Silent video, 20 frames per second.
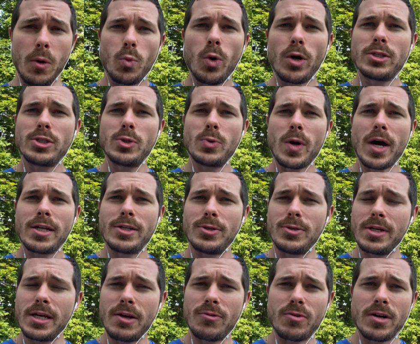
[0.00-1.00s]
What do I do
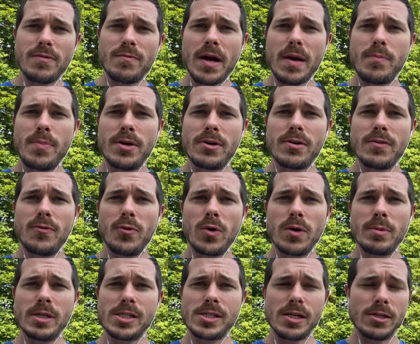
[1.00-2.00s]
to get rid of my
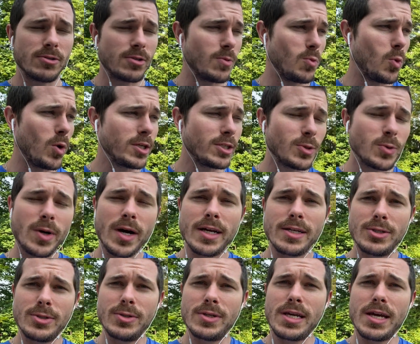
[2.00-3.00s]
piriformis syndrome? What do I
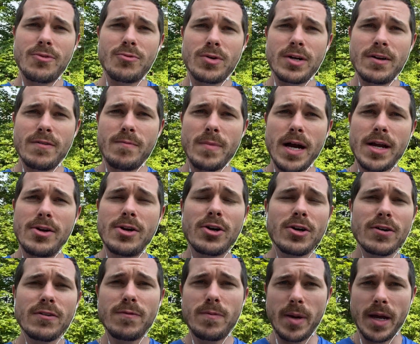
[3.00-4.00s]
do to get rid of my
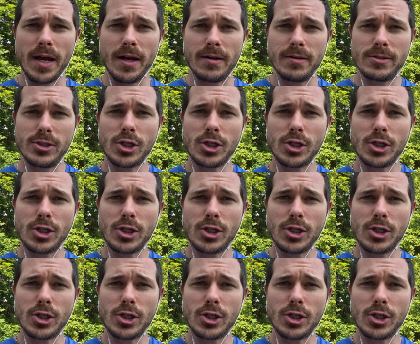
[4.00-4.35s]
nerve pain?